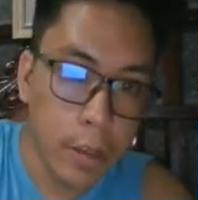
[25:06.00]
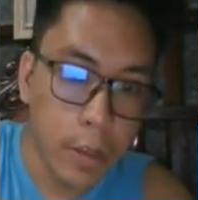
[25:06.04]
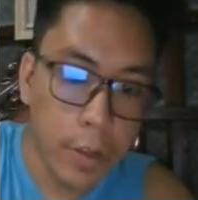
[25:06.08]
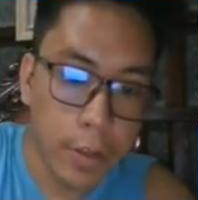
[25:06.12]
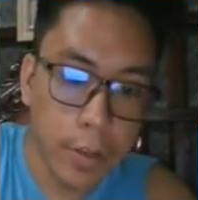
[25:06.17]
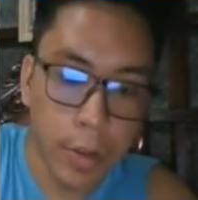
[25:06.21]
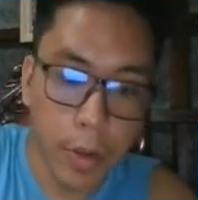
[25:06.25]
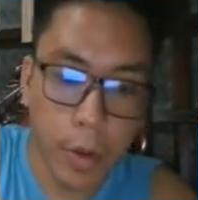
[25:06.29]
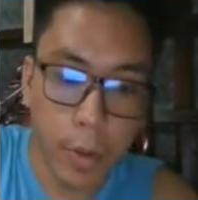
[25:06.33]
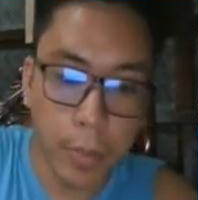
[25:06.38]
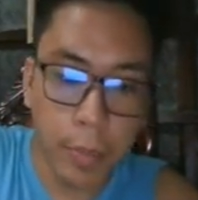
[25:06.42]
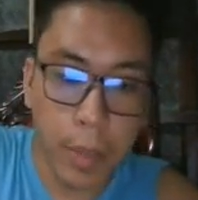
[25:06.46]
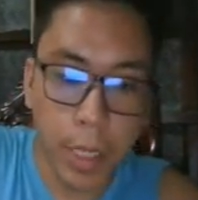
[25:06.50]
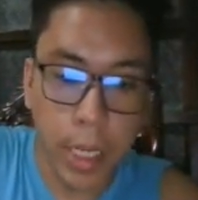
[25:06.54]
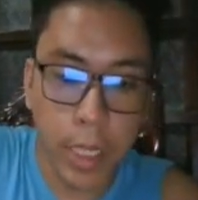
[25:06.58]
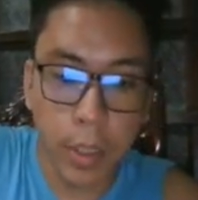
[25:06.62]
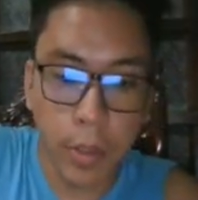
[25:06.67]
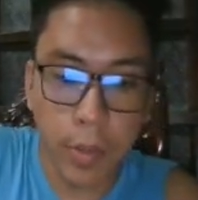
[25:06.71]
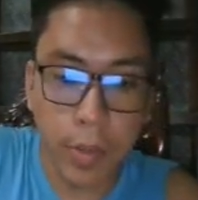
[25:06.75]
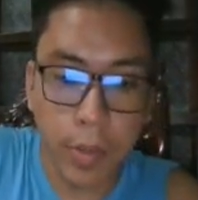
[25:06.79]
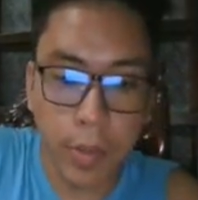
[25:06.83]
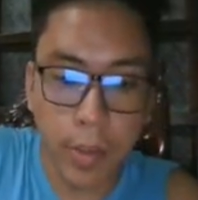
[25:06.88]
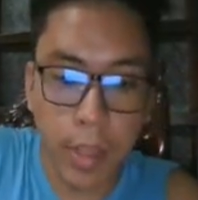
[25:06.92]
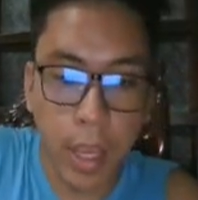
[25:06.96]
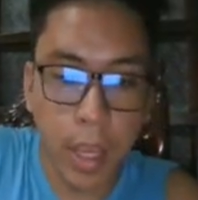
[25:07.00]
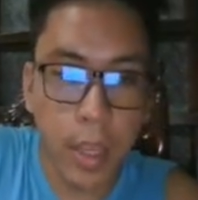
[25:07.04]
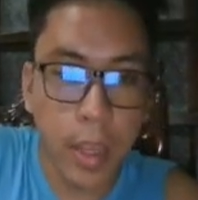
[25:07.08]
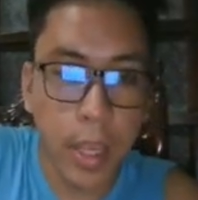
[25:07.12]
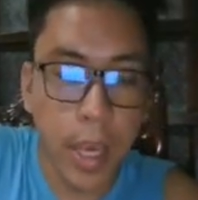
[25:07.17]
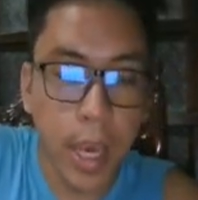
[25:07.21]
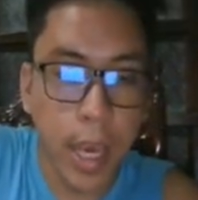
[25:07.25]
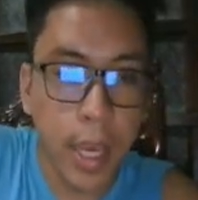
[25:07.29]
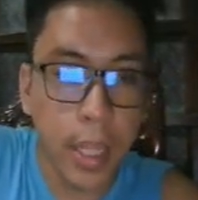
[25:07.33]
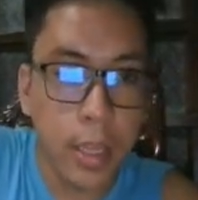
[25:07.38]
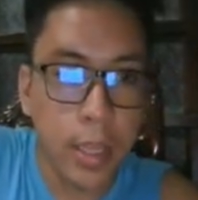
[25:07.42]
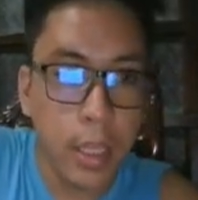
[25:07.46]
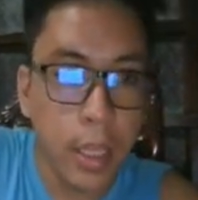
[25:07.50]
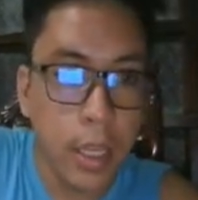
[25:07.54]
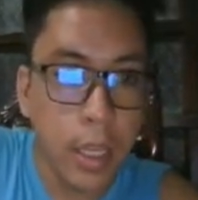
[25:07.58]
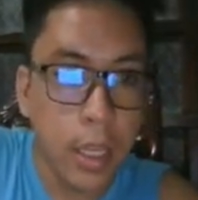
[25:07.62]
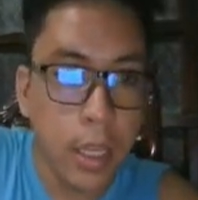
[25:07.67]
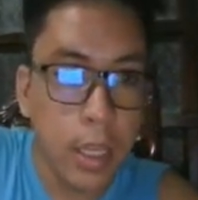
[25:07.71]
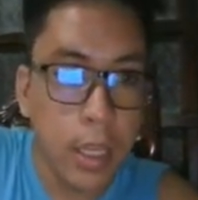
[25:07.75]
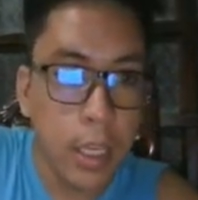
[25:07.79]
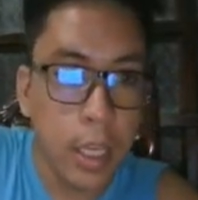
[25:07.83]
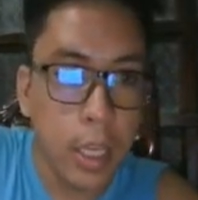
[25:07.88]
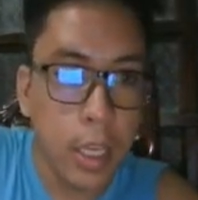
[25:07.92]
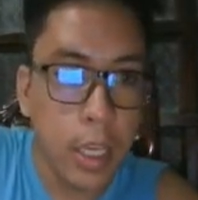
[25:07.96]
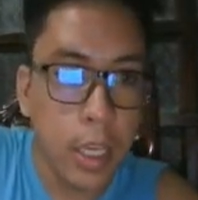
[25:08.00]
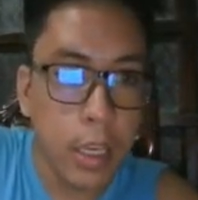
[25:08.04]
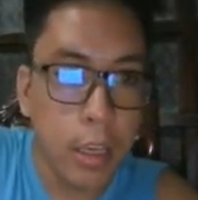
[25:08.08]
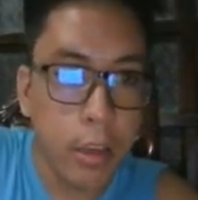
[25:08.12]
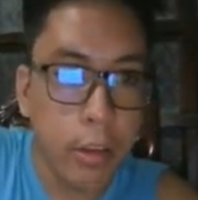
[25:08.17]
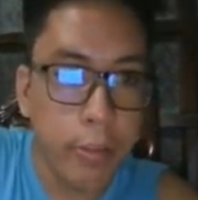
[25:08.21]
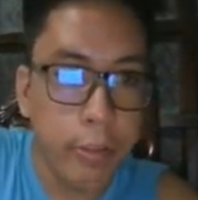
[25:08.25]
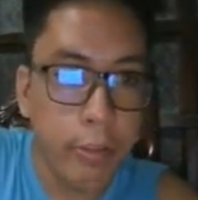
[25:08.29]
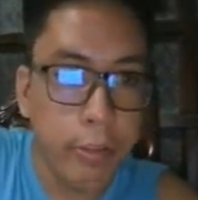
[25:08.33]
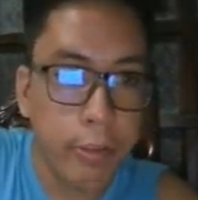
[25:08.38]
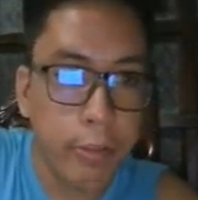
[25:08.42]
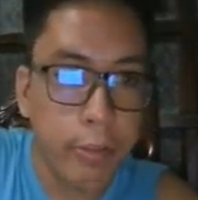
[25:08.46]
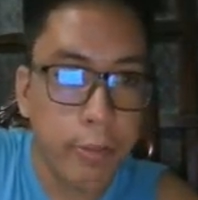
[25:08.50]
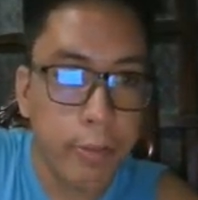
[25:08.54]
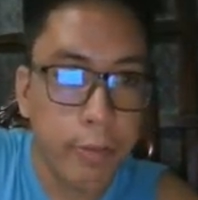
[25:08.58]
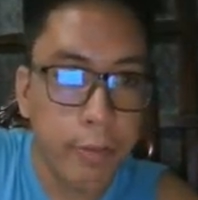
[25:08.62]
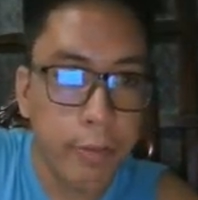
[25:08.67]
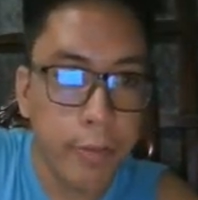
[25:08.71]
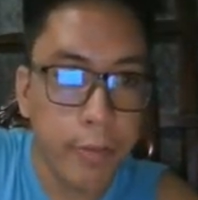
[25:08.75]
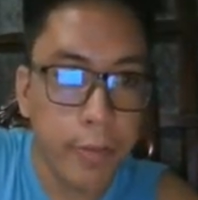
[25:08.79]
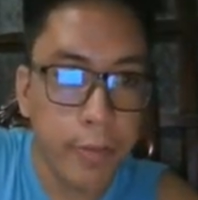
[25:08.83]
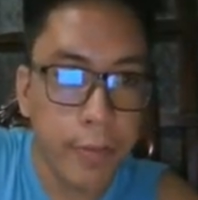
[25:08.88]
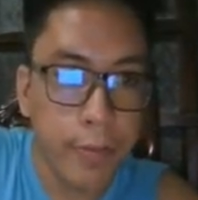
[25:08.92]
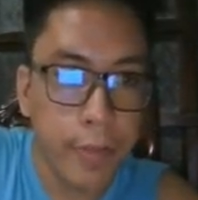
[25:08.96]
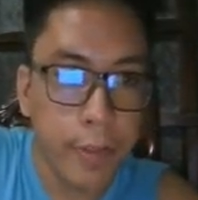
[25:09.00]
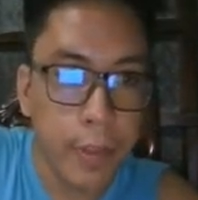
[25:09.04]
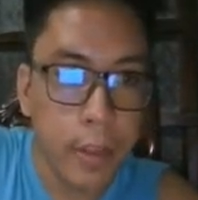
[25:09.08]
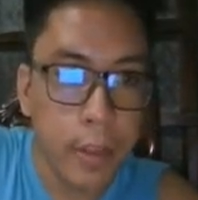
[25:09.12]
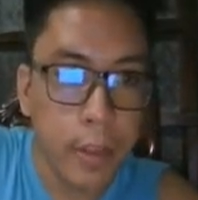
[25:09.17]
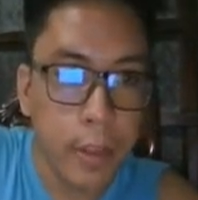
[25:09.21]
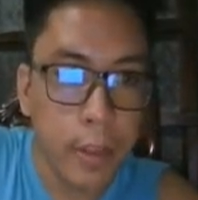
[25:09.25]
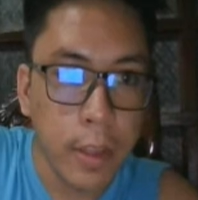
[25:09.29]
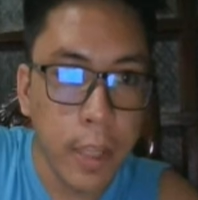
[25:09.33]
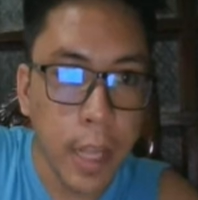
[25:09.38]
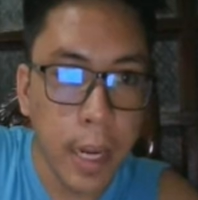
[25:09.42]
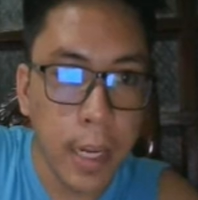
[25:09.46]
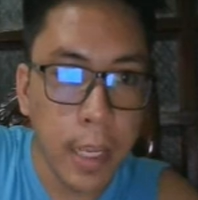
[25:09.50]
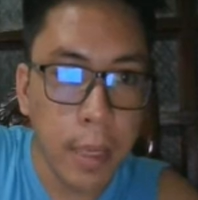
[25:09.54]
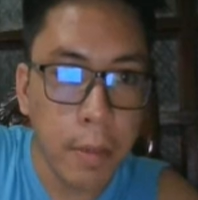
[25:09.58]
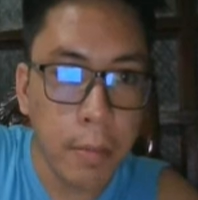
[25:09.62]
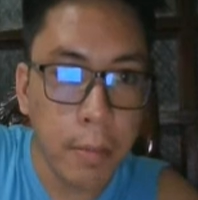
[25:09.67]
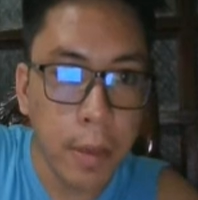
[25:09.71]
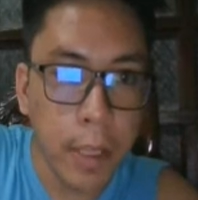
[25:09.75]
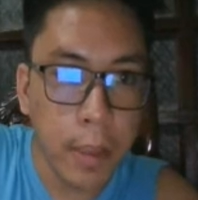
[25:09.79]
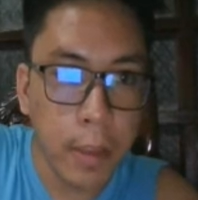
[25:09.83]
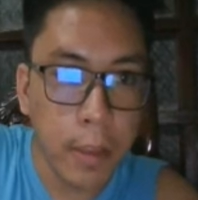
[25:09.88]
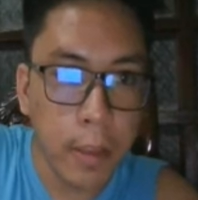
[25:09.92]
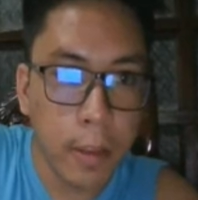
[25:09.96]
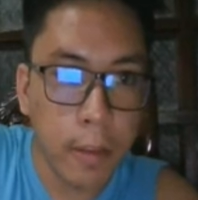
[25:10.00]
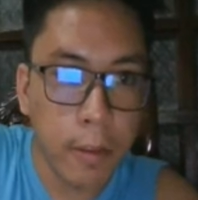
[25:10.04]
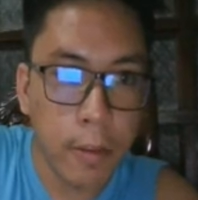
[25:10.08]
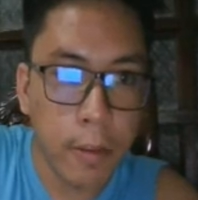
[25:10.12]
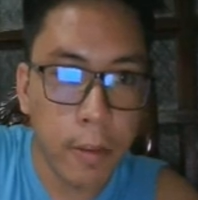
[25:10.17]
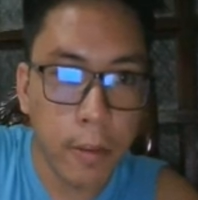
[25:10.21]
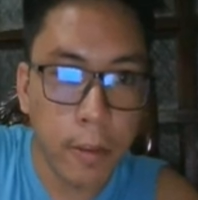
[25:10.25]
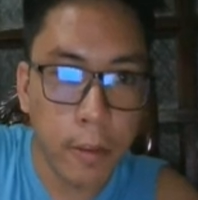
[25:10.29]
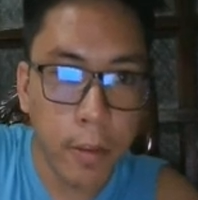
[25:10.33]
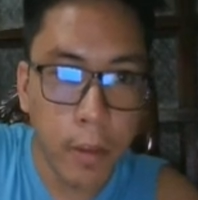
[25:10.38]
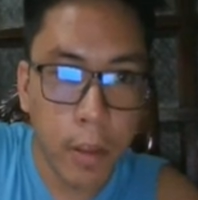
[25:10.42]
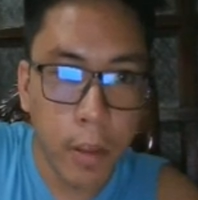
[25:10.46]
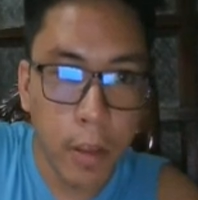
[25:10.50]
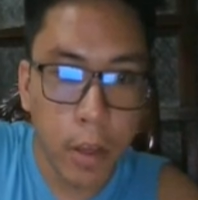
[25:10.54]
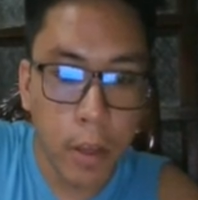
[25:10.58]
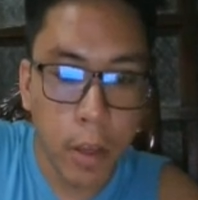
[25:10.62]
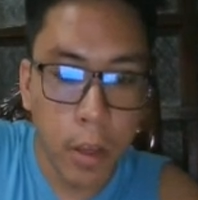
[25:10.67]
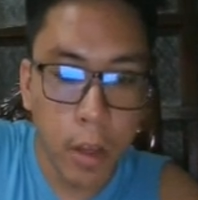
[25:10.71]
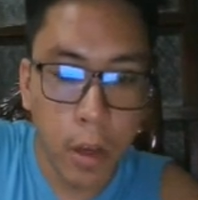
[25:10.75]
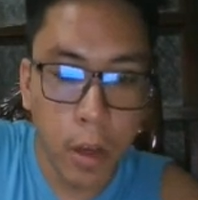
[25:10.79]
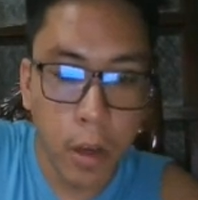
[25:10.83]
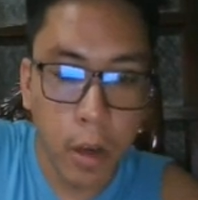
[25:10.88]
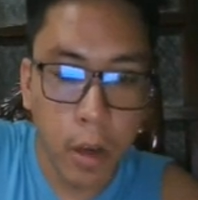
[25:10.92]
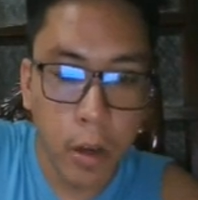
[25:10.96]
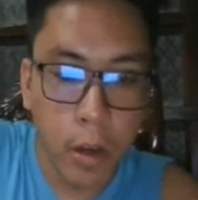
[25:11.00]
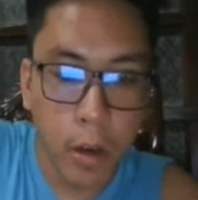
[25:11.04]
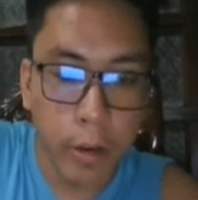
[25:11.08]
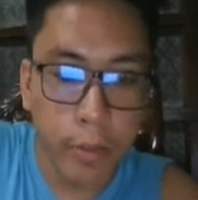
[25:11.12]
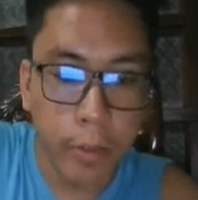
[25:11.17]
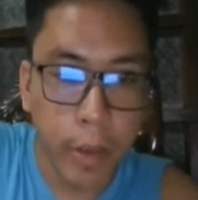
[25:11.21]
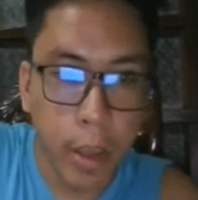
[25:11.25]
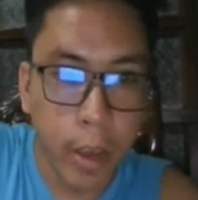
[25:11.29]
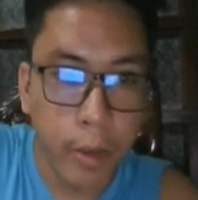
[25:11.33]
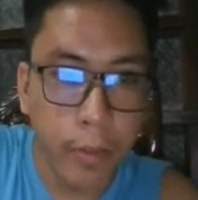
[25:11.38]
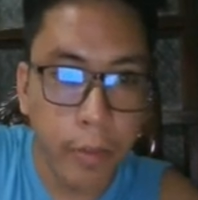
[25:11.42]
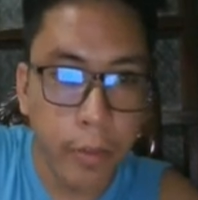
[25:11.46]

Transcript: So meaning to say that if the limit of